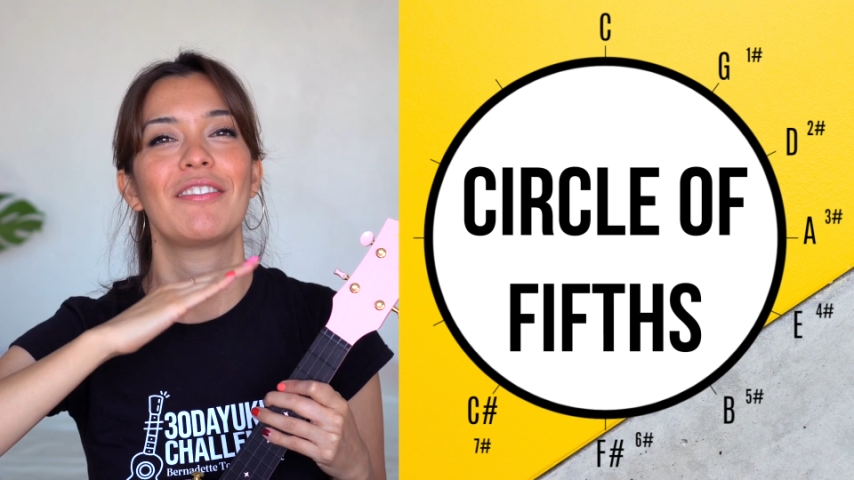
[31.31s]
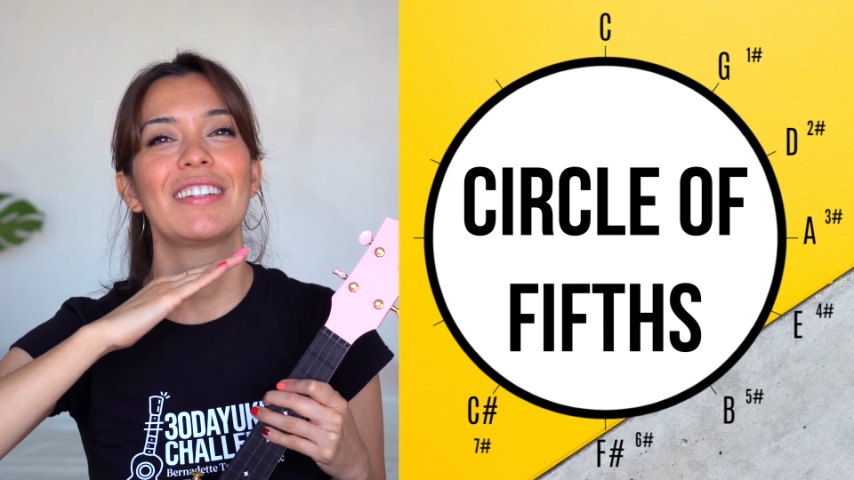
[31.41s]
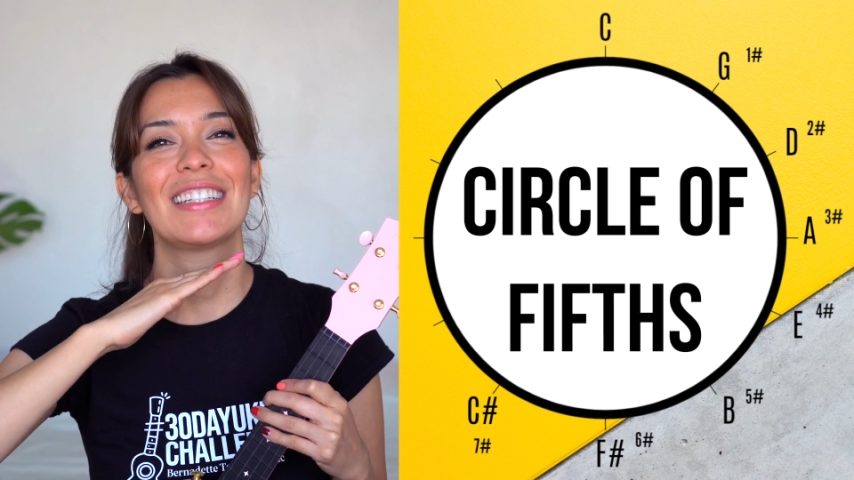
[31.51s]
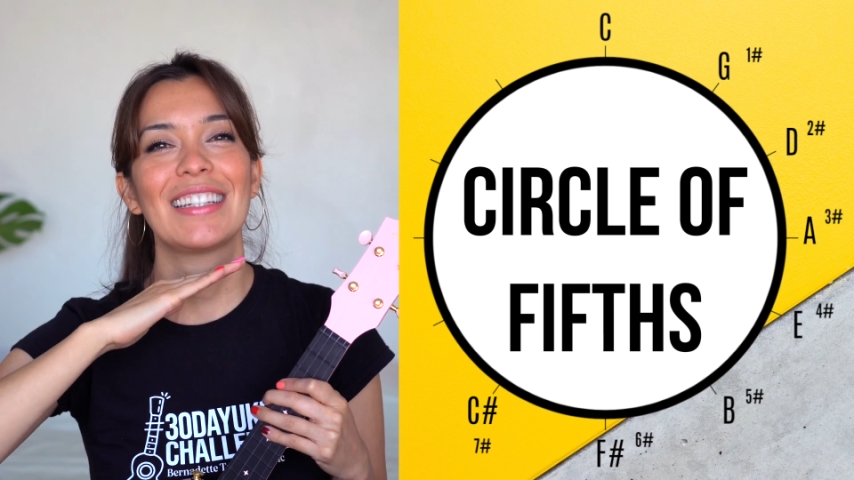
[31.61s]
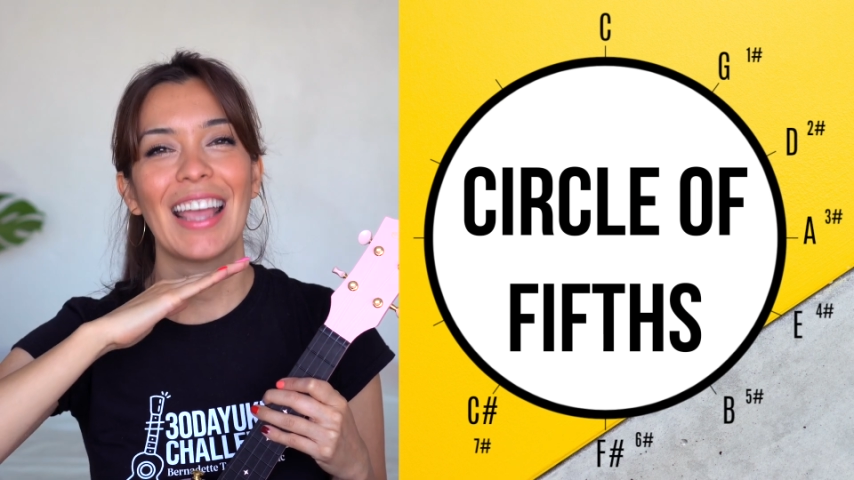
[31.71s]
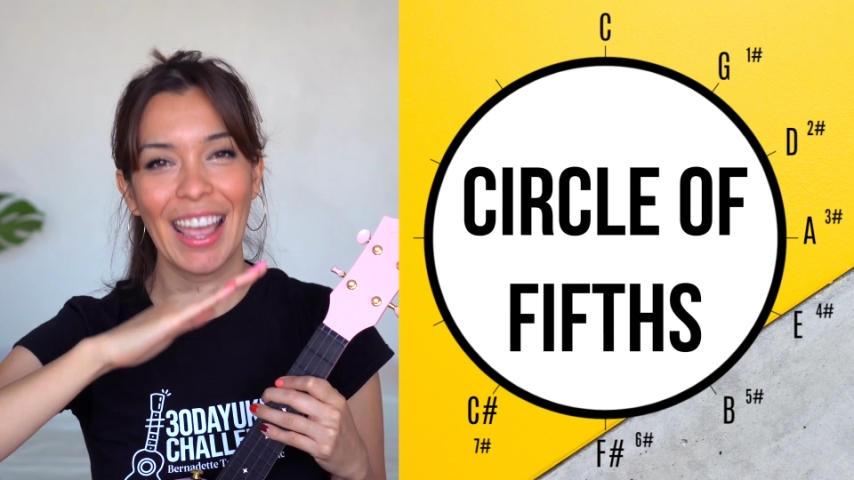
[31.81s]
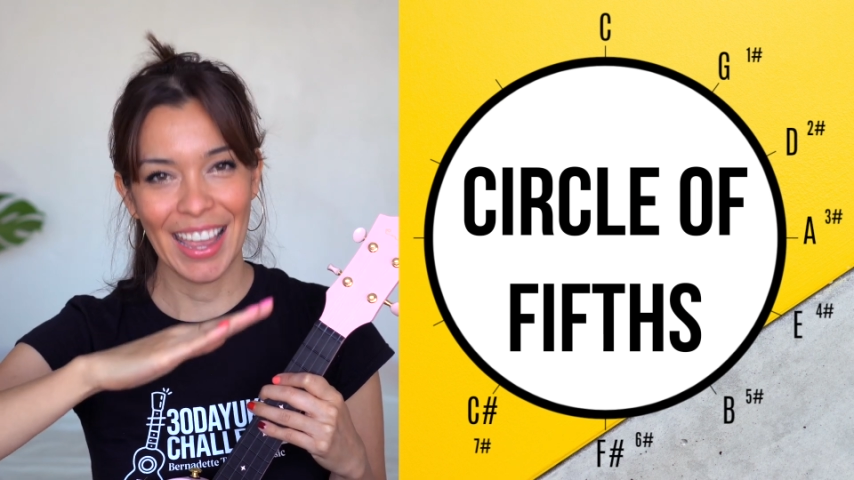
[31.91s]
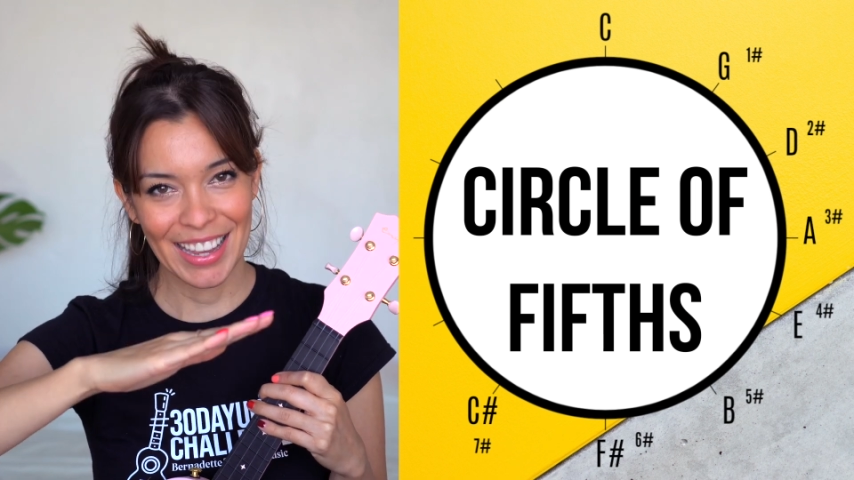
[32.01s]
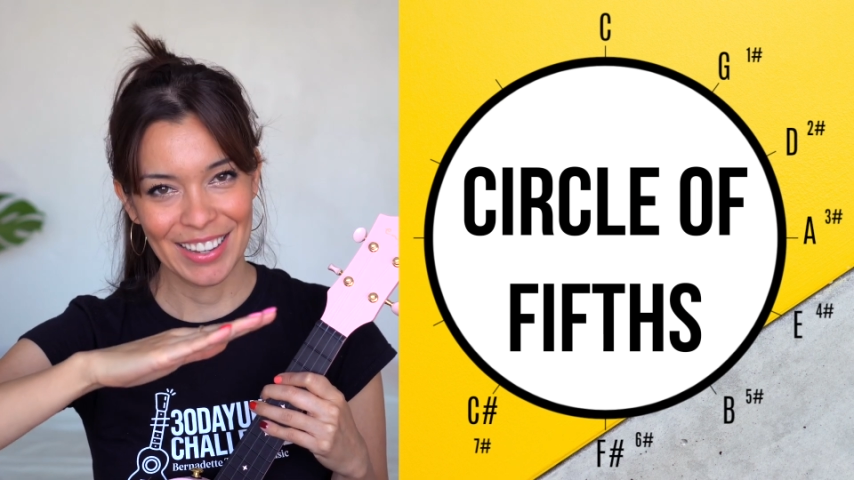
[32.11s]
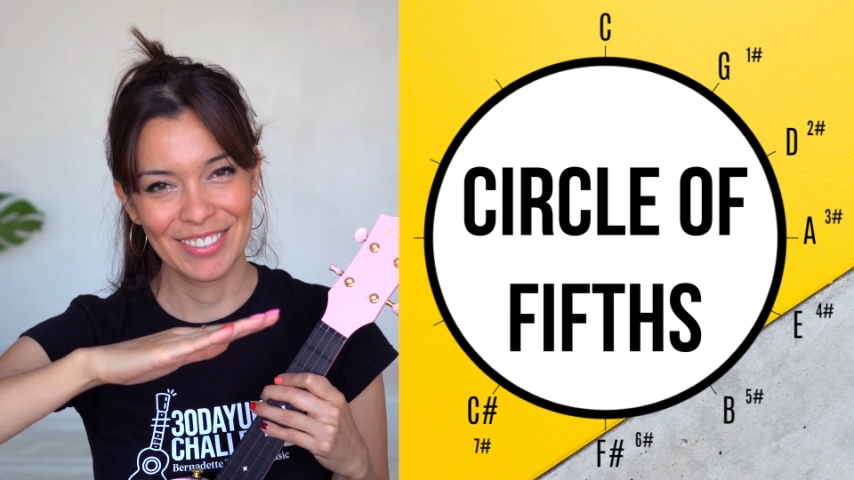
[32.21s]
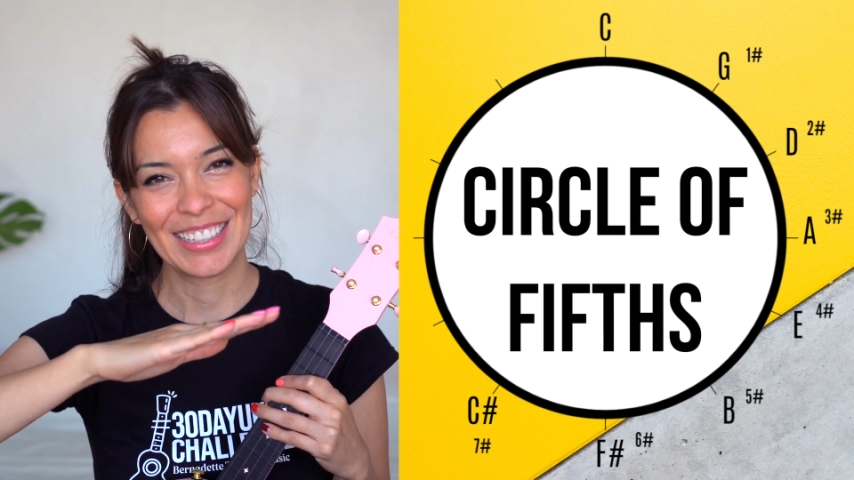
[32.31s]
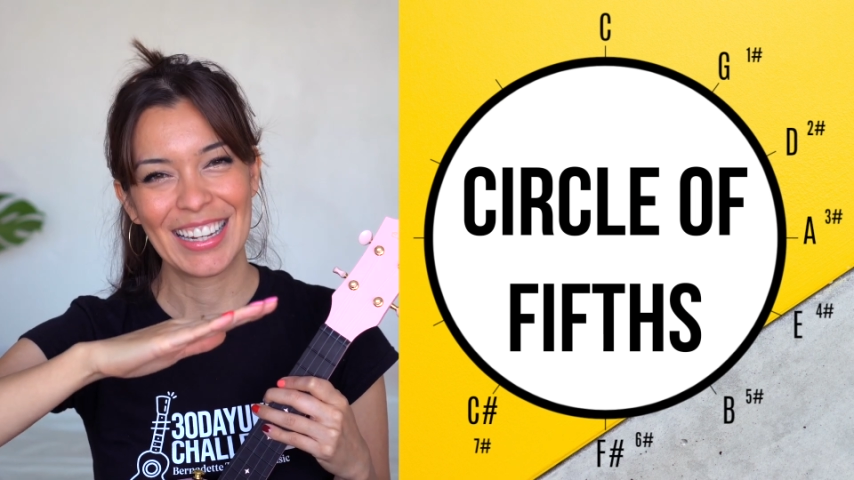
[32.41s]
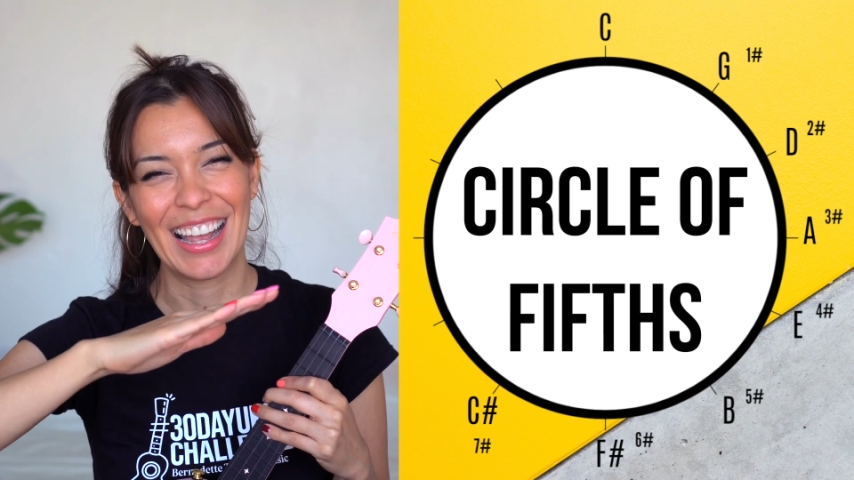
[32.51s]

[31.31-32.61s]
We did A, which